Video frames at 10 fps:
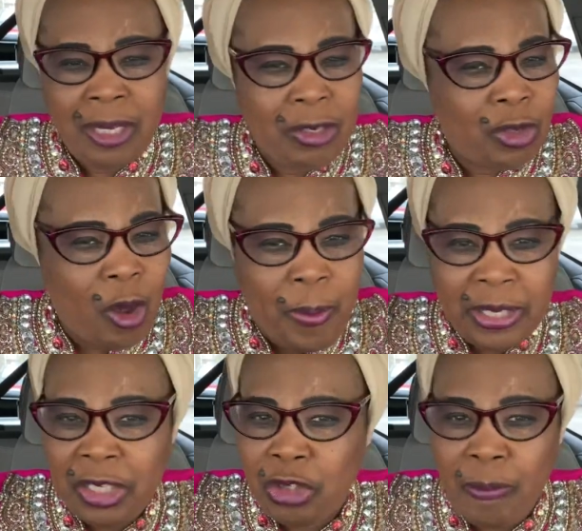
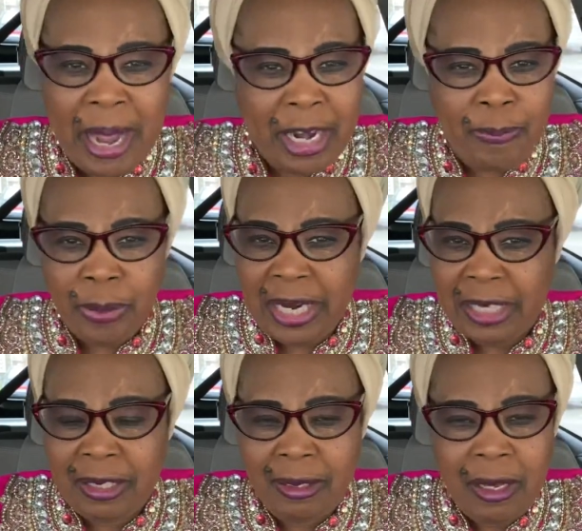Nobody should
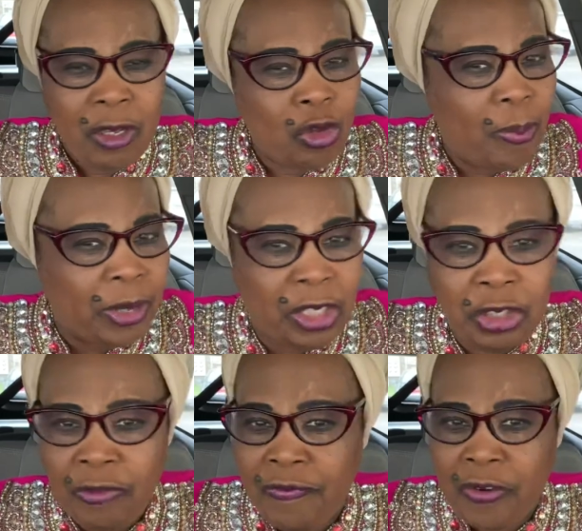manipulate. Nobody
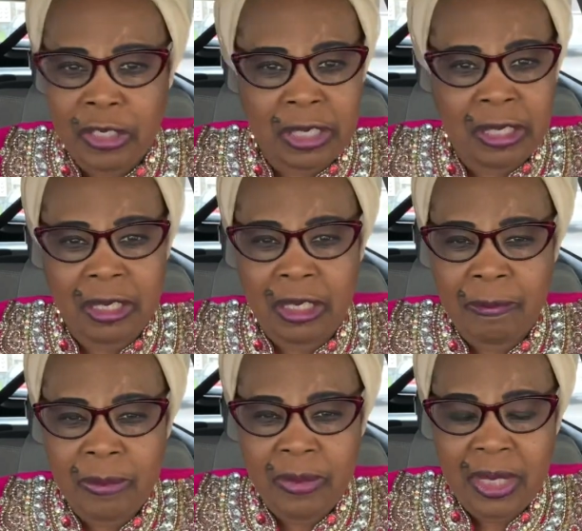should force it.
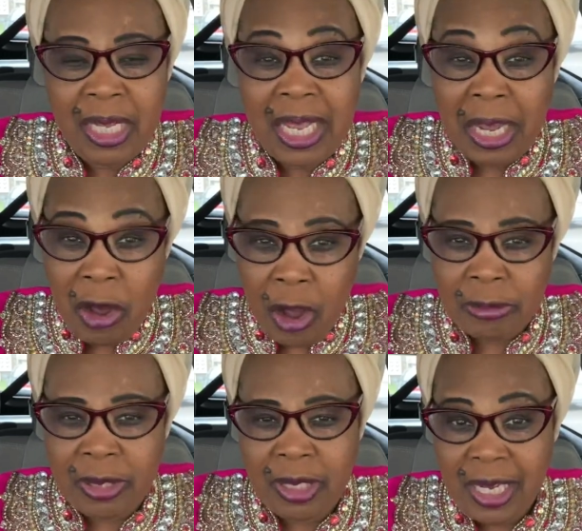It
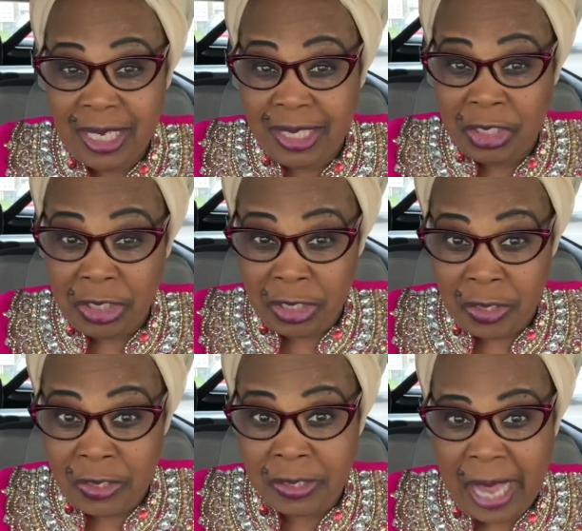comes in the
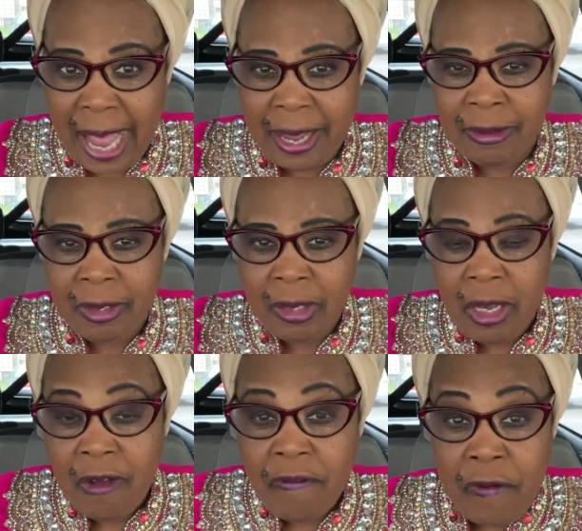Jesus style.
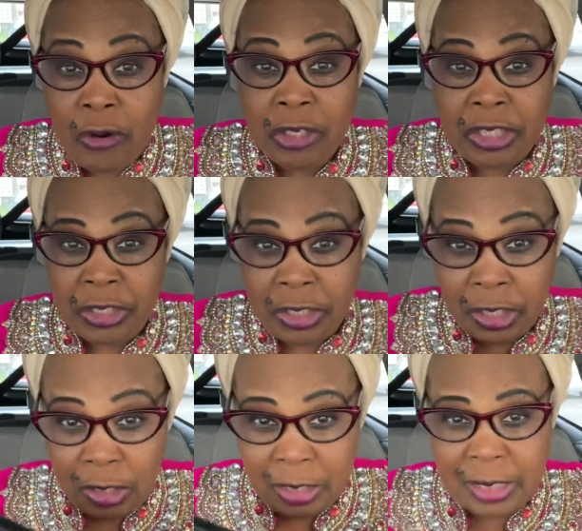Follow the
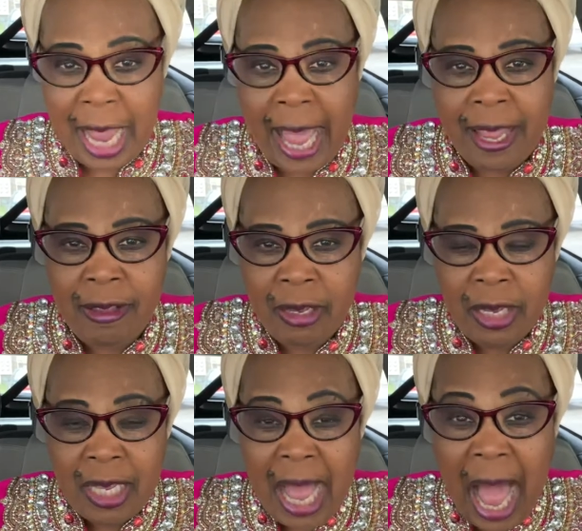Jesus style.
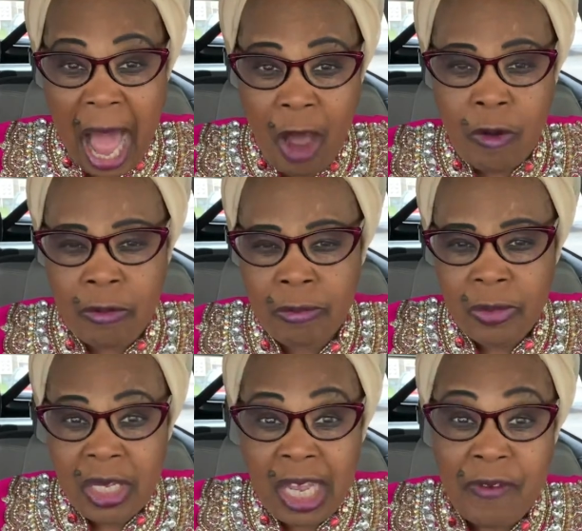How?
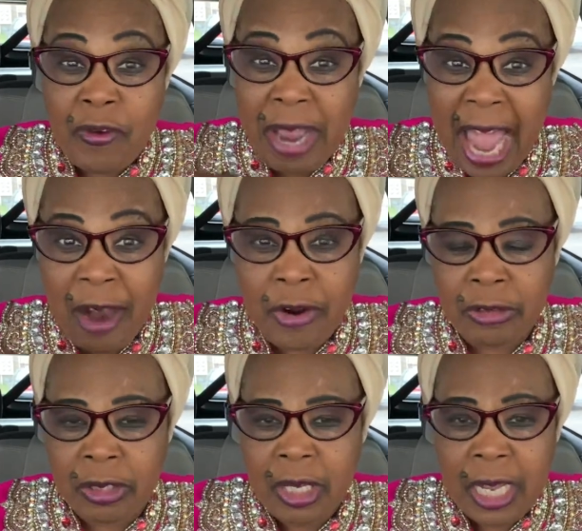Even
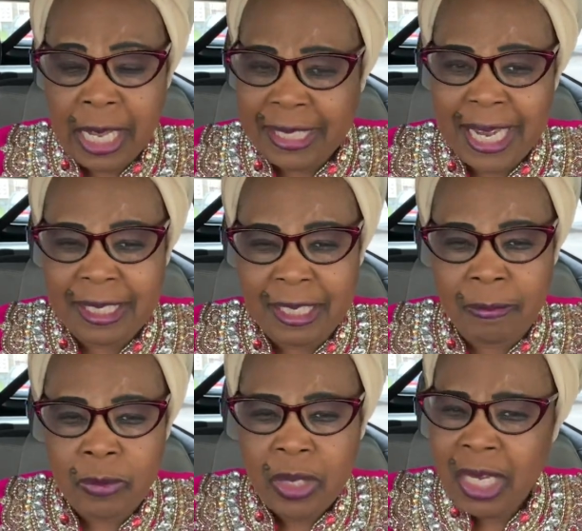Herod hated
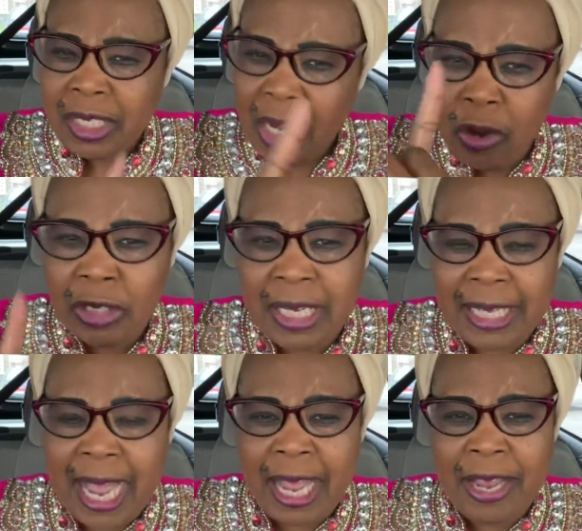him. He said, go tell
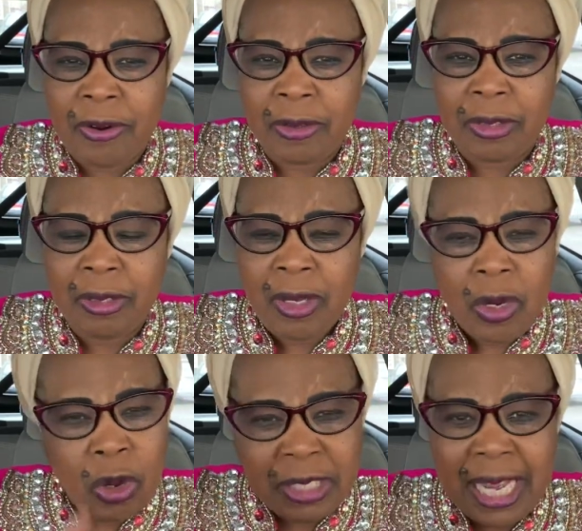that Herod,
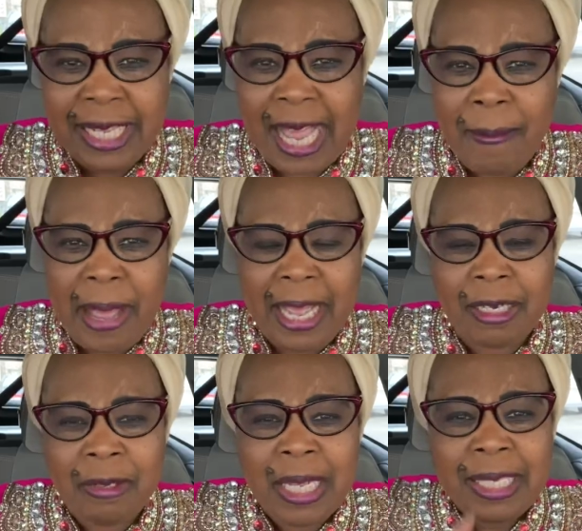go tell that man
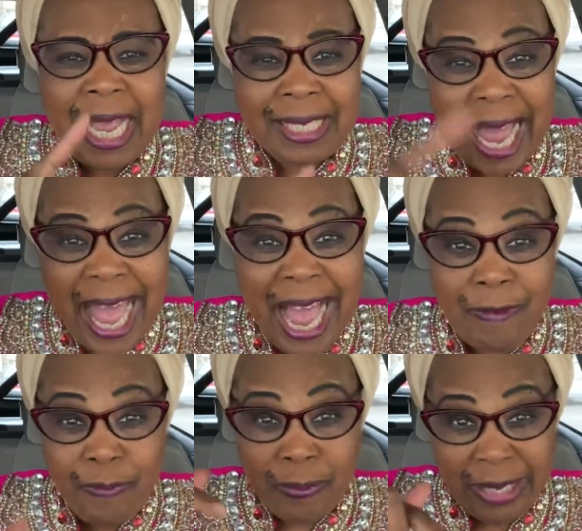that I
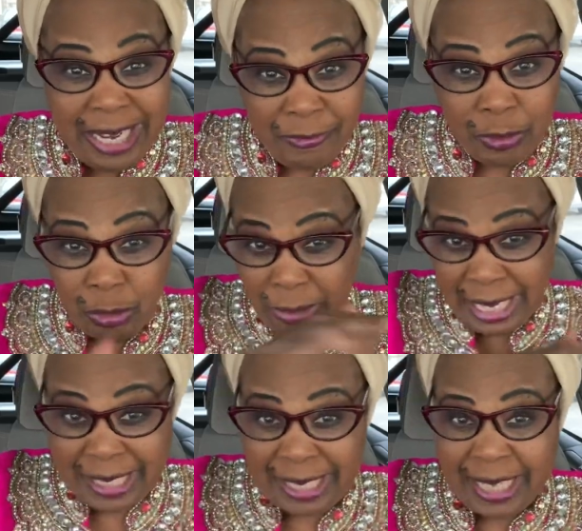have lived
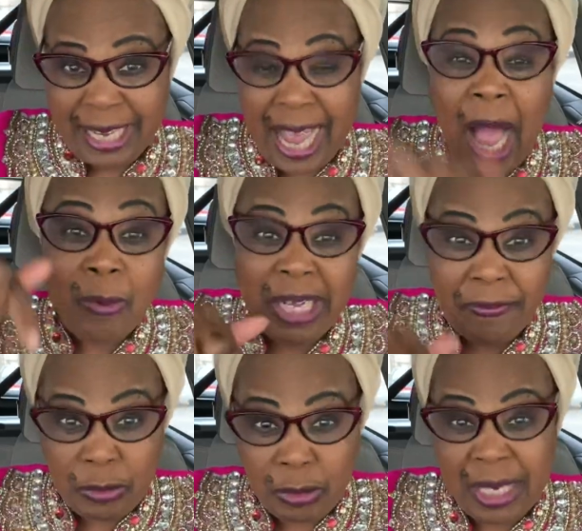yesterday, I will
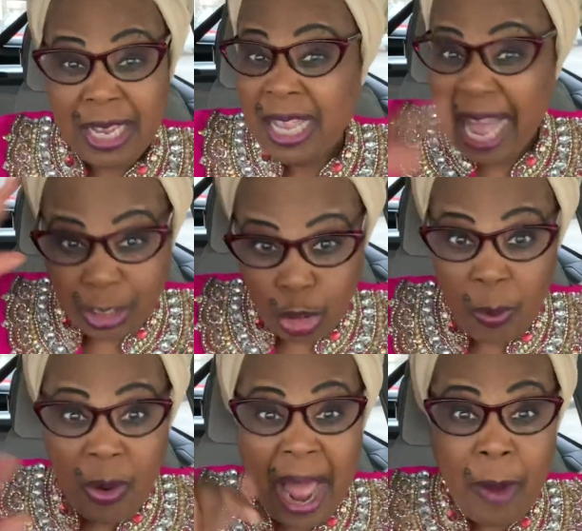live today, and
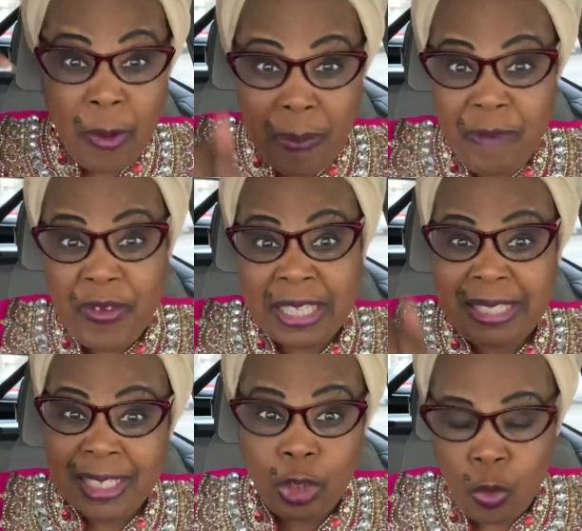tomorrow I will perfect
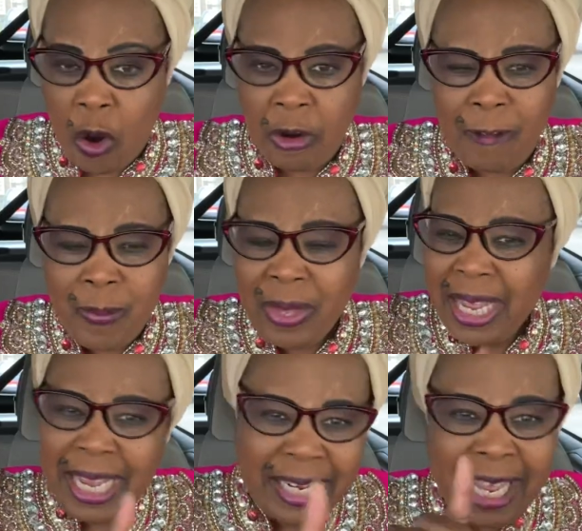this work.
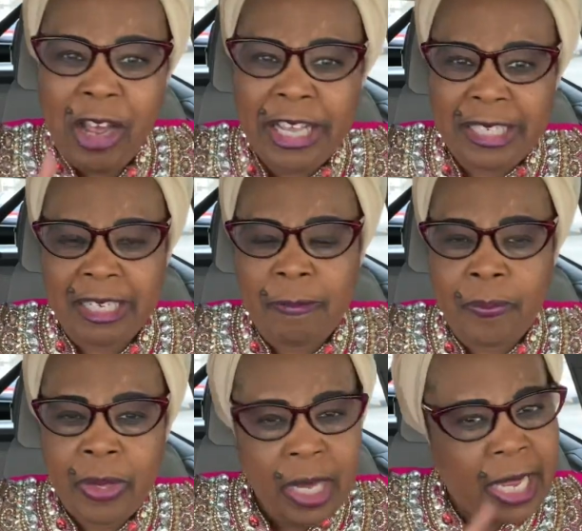He didn't hate him.
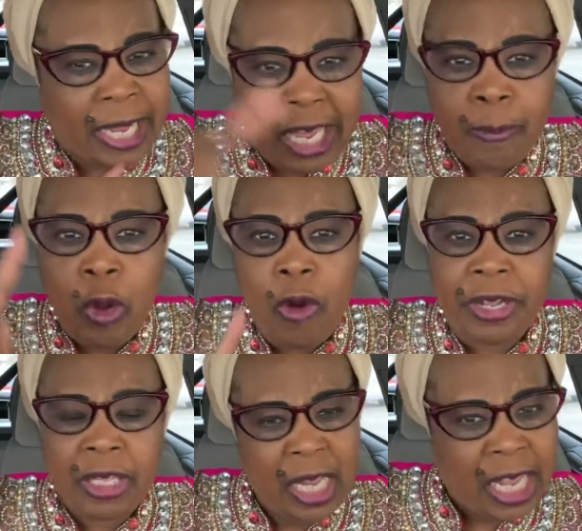He kept
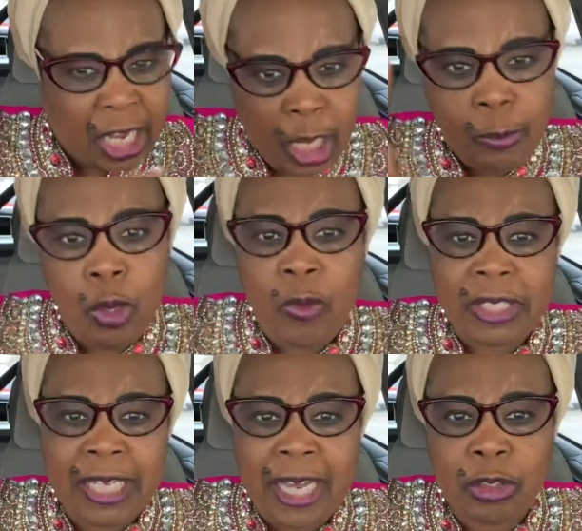going. He kept doing what
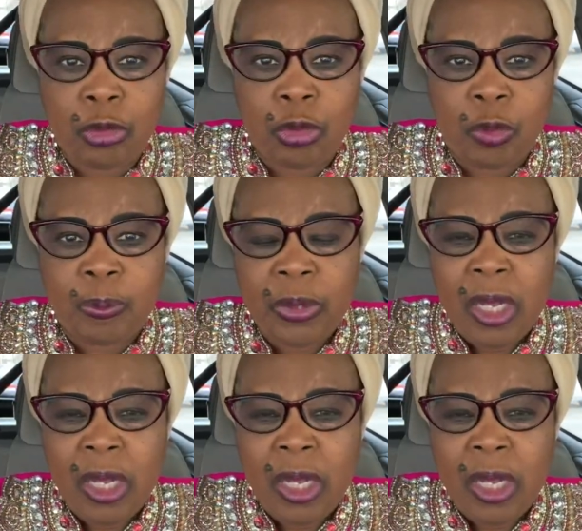he has to do.